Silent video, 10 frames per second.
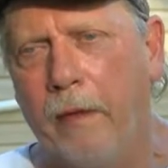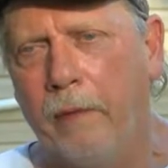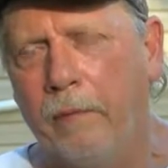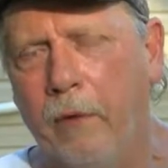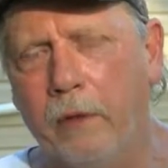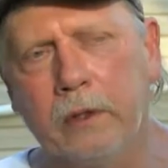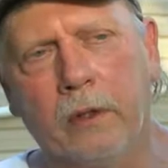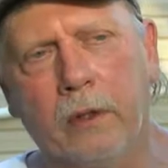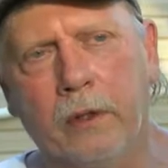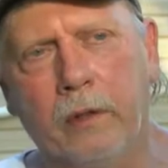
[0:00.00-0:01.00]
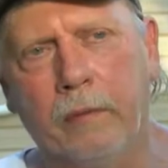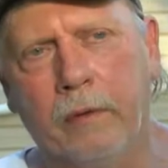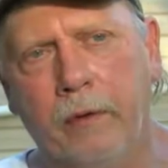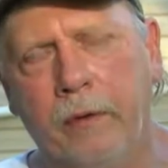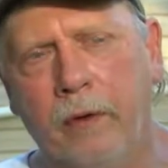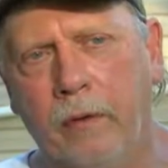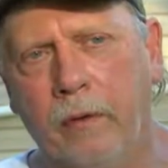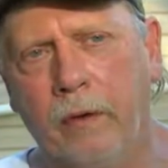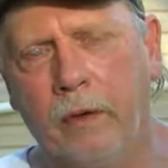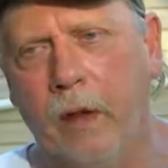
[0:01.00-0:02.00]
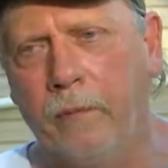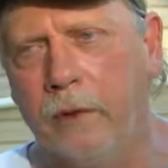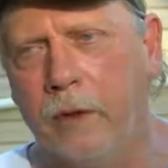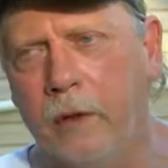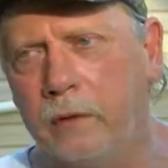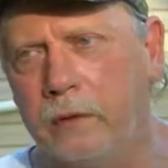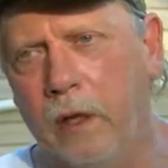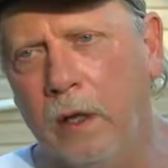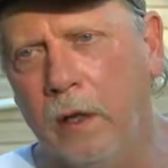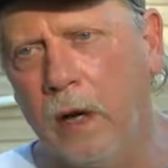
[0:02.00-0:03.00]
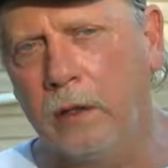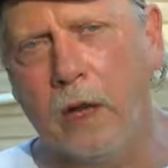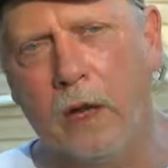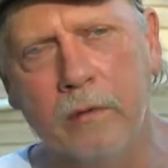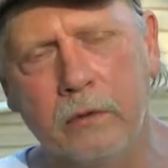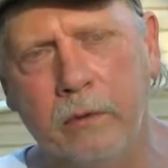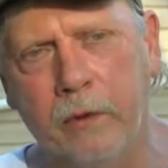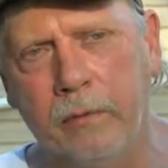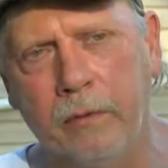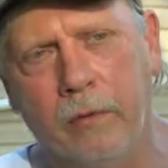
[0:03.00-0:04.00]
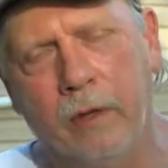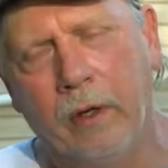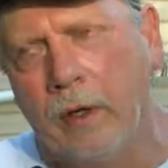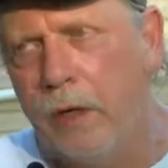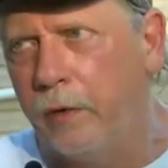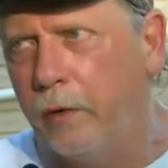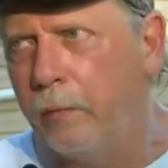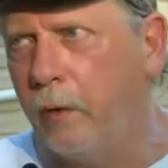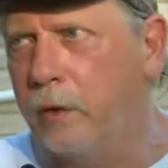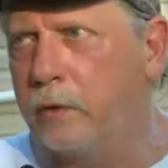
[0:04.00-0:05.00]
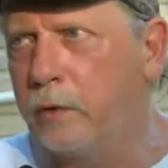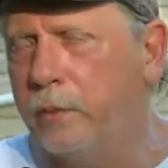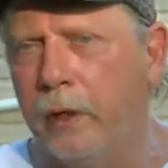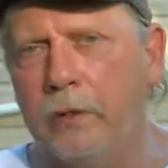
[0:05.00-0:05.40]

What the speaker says: unfortunately, her downfall, 'cause a lot of times the boys would be